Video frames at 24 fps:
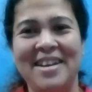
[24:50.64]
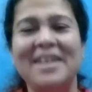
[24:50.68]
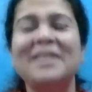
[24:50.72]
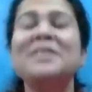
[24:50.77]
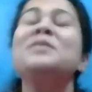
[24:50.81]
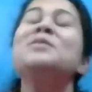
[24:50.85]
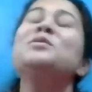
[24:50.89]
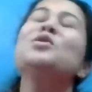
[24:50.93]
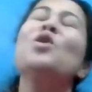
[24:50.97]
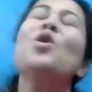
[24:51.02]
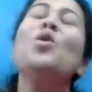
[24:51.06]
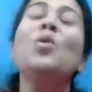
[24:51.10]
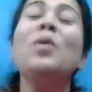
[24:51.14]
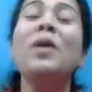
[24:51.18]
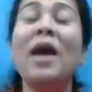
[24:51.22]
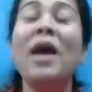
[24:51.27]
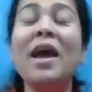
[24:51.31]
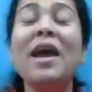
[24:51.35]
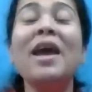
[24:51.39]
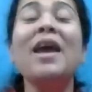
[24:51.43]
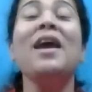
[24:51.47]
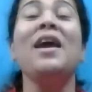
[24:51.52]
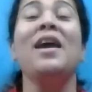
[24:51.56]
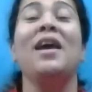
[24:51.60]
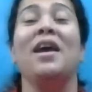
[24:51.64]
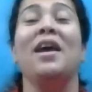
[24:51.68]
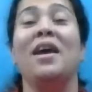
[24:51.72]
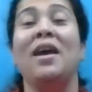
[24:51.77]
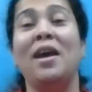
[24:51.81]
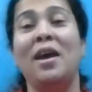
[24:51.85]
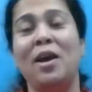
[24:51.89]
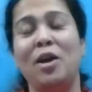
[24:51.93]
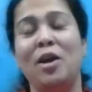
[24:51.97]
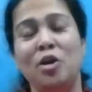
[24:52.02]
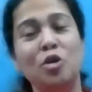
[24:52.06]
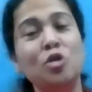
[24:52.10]
It's okay.
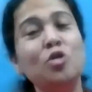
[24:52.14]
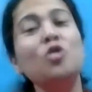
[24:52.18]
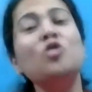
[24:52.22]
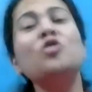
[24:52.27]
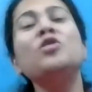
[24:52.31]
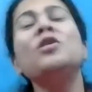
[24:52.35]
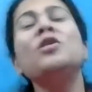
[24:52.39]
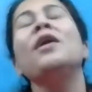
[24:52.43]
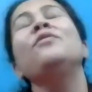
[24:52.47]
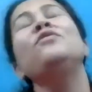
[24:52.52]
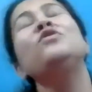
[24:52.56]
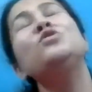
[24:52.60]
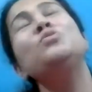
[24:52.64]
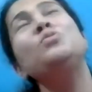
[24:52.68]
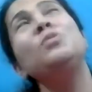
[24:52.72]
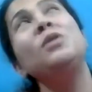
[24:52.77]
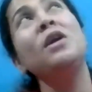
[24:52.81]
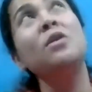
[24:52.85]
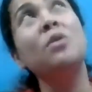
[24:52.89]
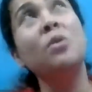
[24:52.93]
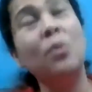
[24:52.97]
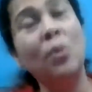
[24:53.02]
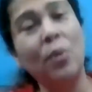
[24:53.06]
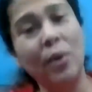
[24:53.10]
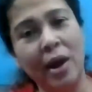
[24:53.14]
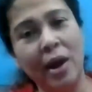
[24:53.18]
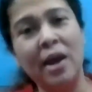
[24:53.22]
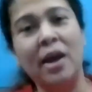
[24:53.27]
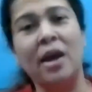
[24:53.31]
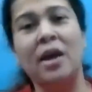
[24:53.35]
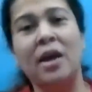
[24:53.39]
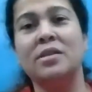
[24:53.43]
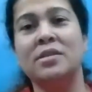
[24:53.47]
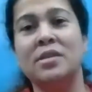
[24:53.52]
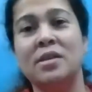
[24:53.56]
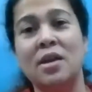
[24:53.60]
You don't have to be
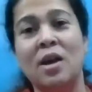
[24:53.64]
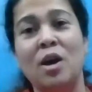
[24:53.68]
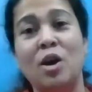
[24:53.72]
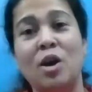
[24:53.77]
great.